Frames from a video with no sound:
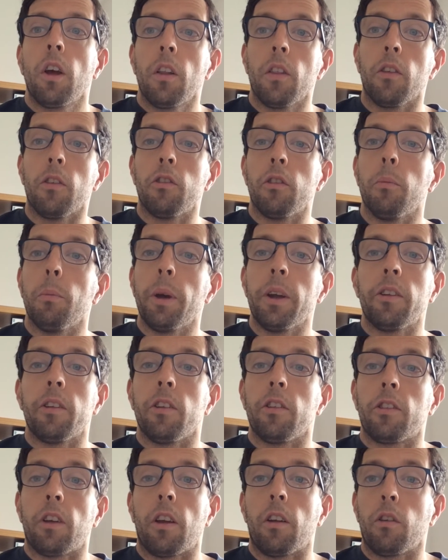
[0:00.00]
This is
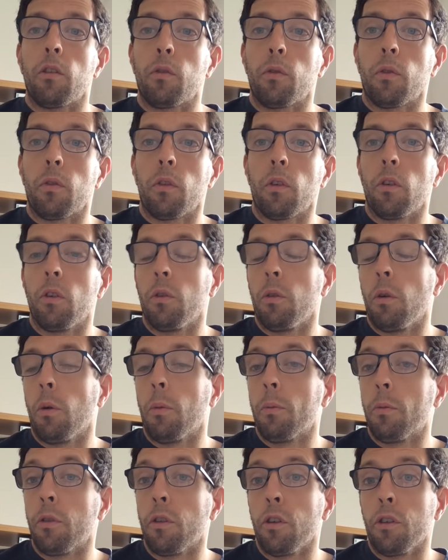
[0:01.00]
immediately setting us
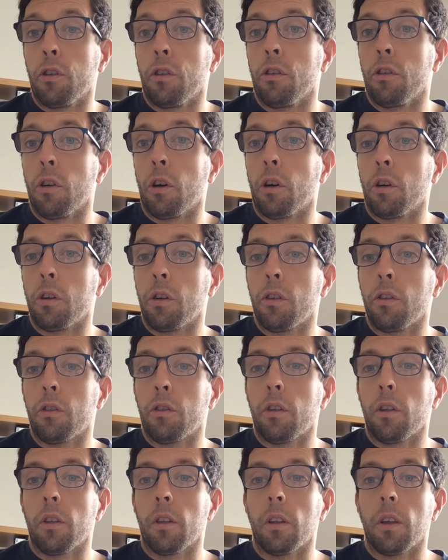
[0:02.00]
up for us as an audience
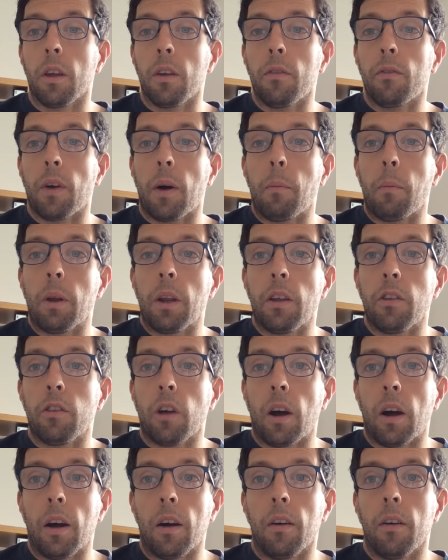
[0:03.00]
that the families
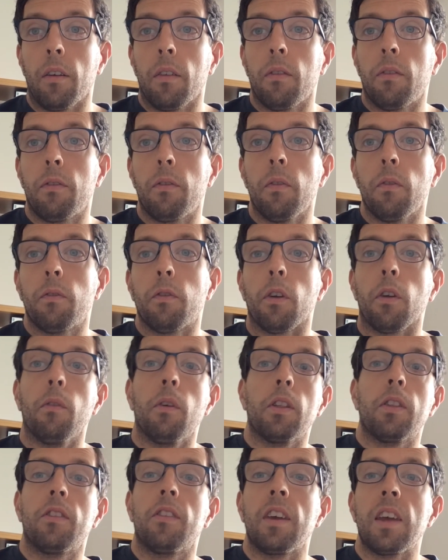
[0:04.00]
are full of a
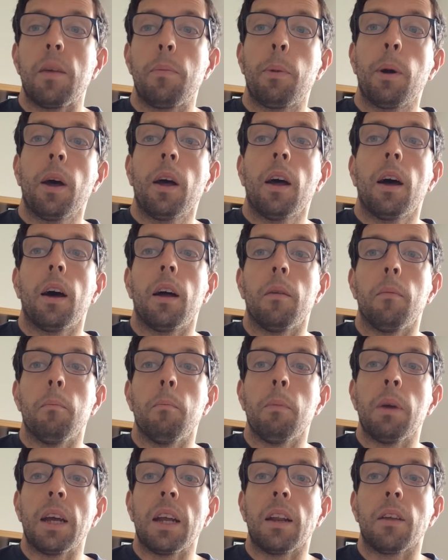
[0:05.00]
deep
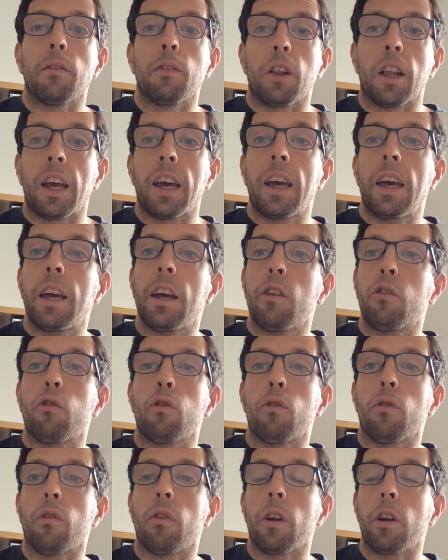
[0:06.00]
and meaningful
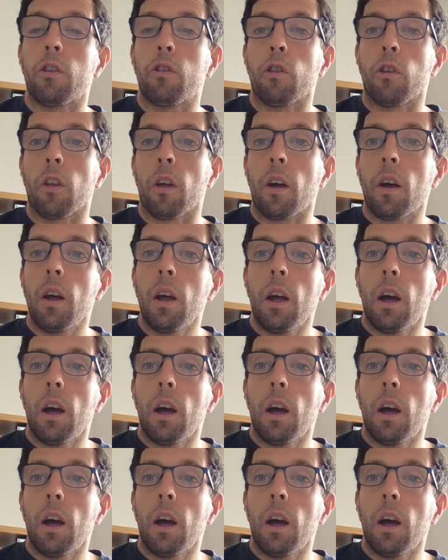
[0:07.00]
hatred for each other,